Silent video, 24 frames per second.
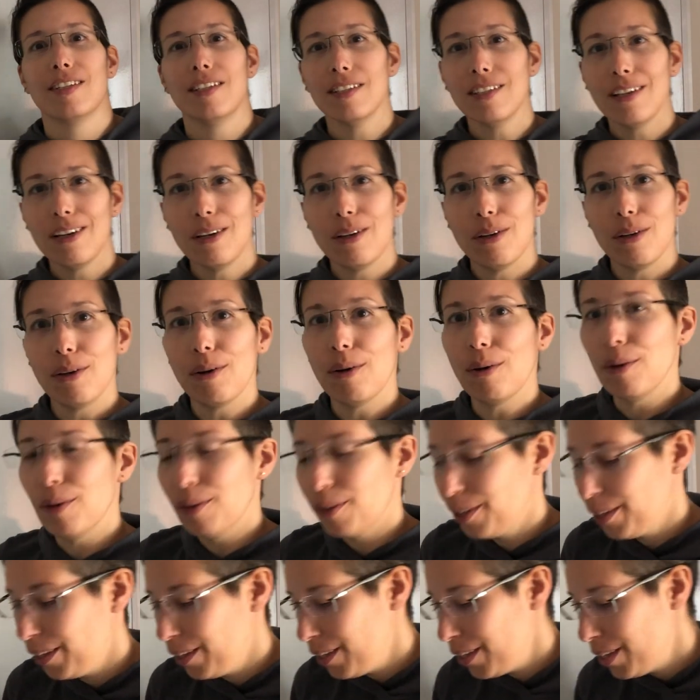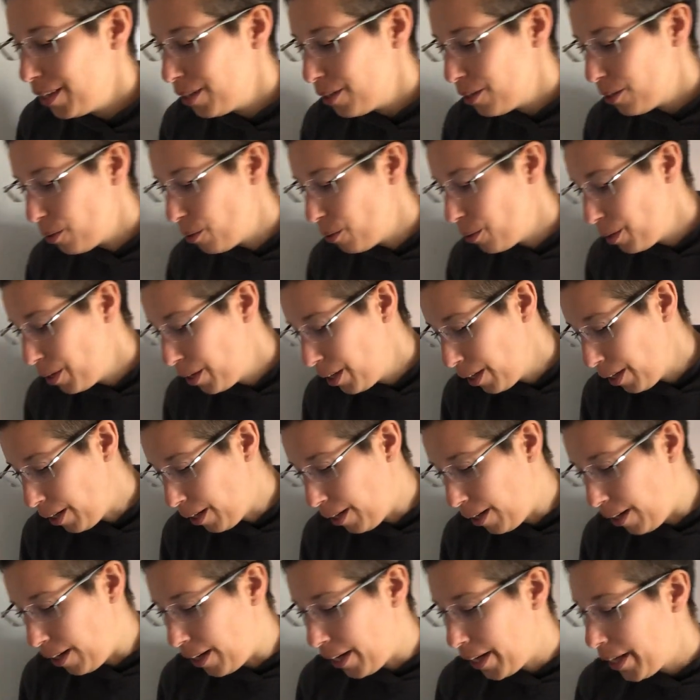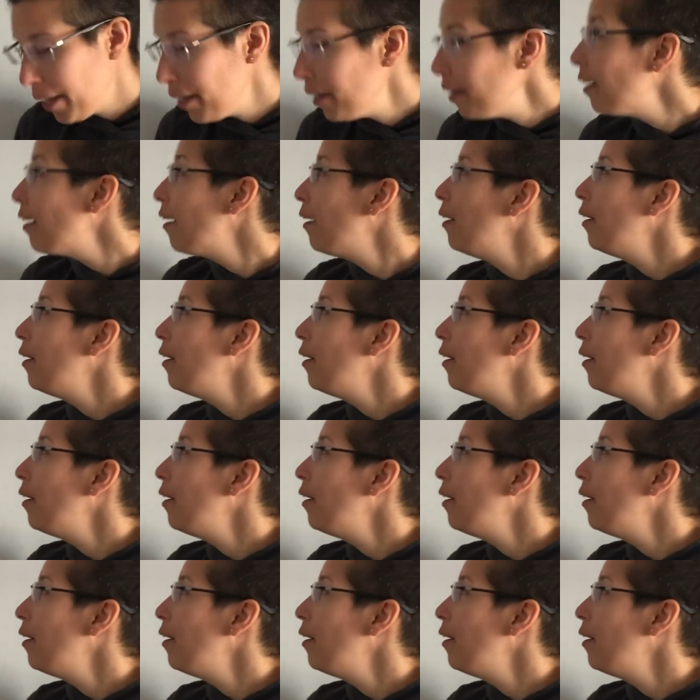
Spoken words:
Hello. So I